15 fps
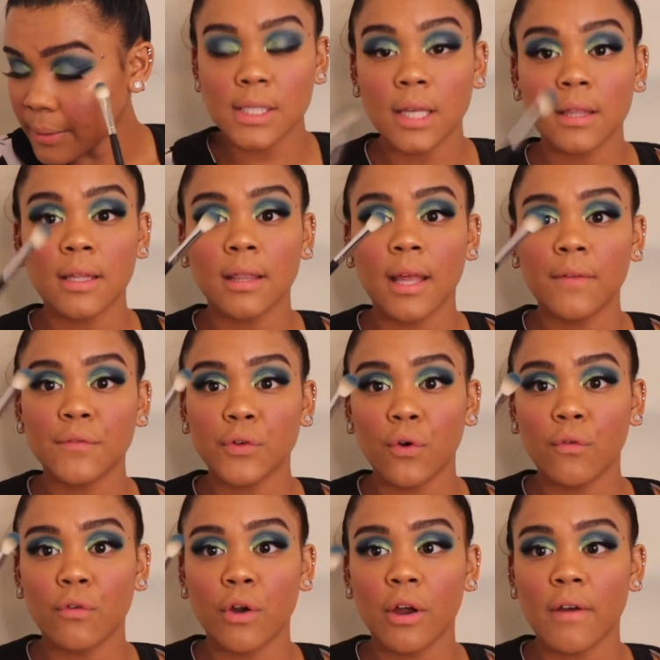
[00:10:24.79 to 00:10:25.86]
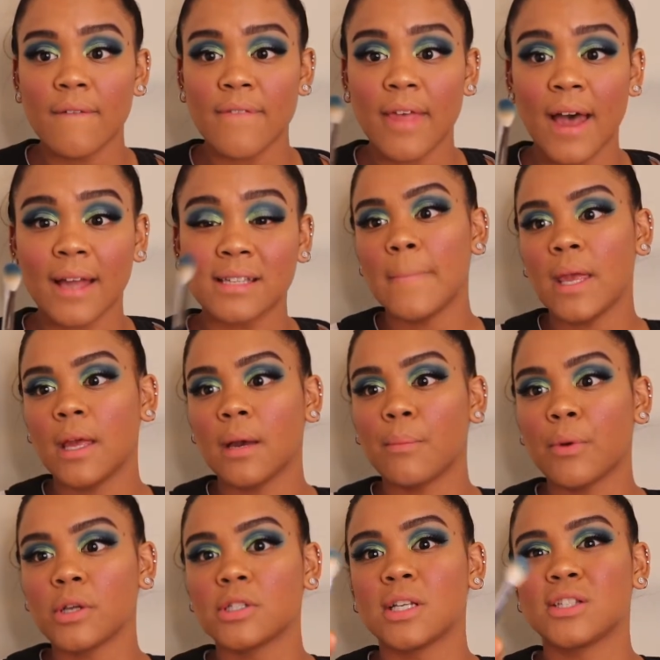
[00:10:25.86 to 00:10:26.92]
Take the leftover of that makeup
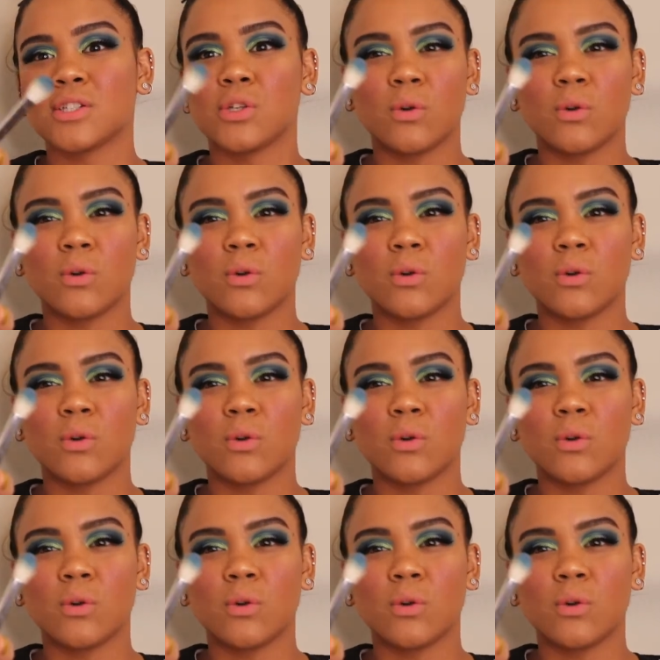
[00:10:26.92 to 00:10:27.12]
brush that's